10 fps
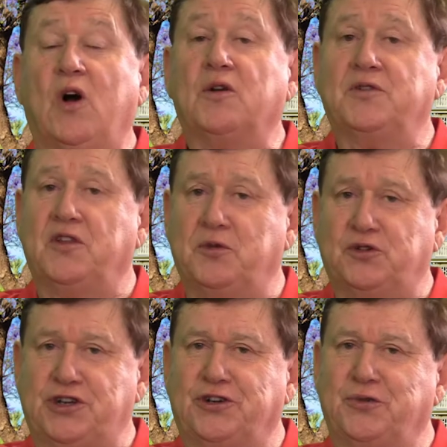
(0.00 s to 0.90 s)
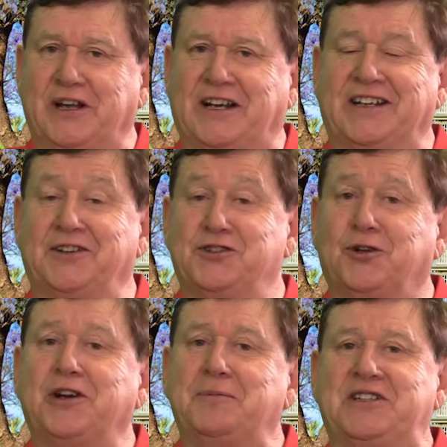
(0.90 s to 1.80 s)
Welcome to the Mildura Weekly, and
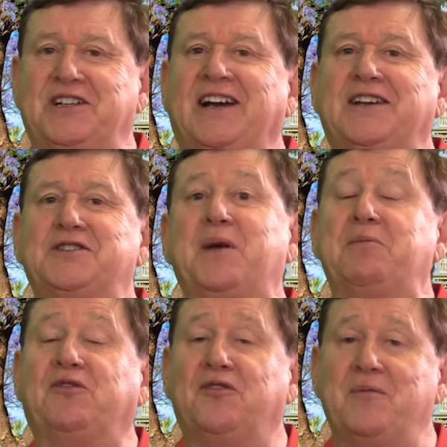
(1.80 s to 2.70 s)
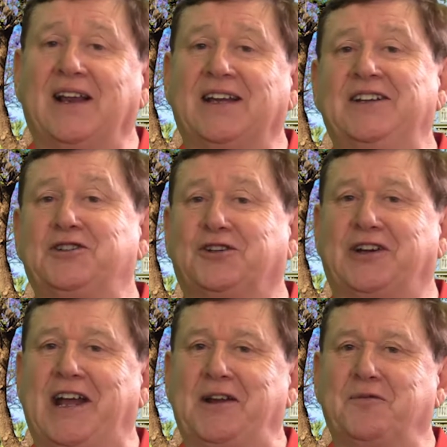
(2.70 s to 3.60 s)
joining me today is member for Mallee Dr
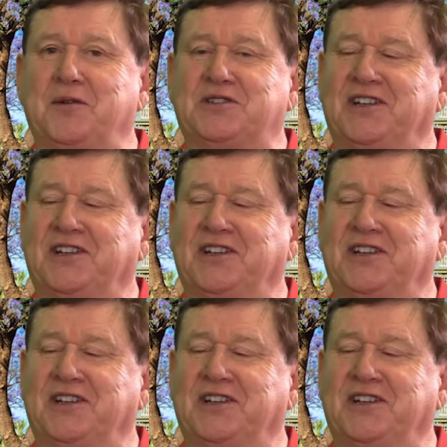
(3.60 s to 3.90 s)
Anne Webster.